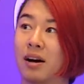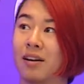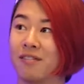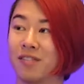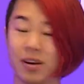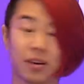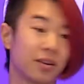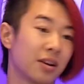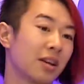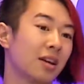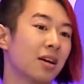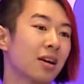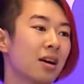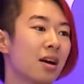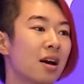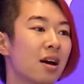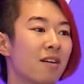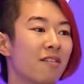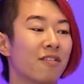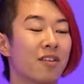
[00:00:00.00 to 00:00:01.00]
very
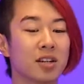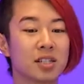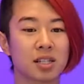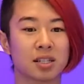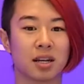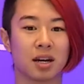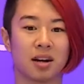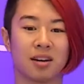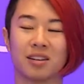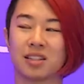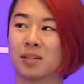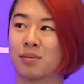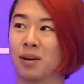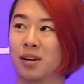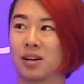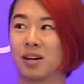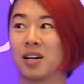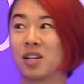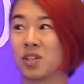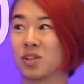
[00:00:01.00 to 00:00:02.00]
versatile
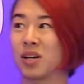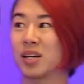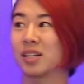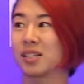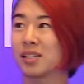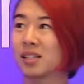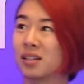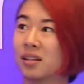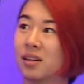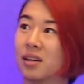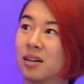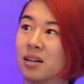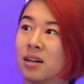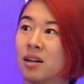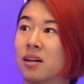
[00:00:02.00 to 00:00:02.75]
smart contracts.